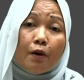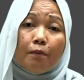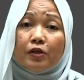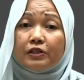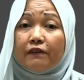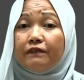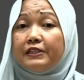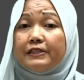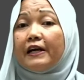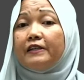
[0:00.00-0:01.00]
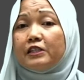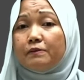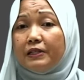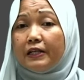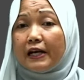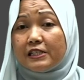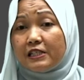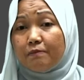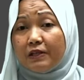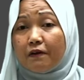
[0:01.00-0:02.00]
Most of these heritage buildings
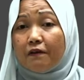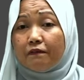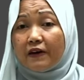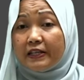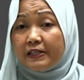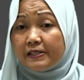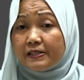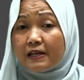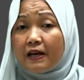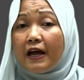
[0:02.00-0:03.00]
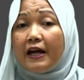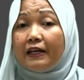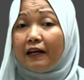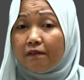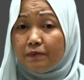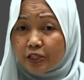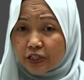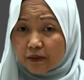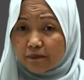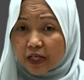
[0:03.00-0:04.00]
exhibit finest and
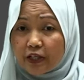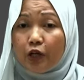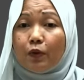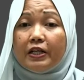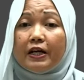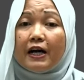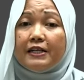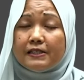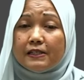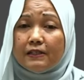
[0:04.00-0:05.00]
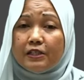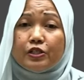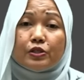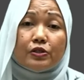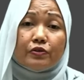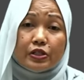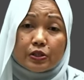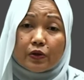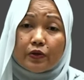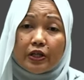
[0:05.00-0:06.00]
craftsmanship that require high skill in
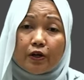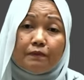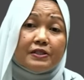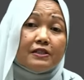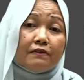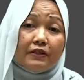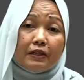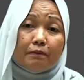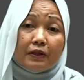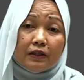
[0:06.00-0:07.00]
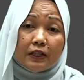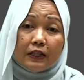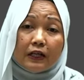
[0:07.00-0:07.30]
restoring or preserving building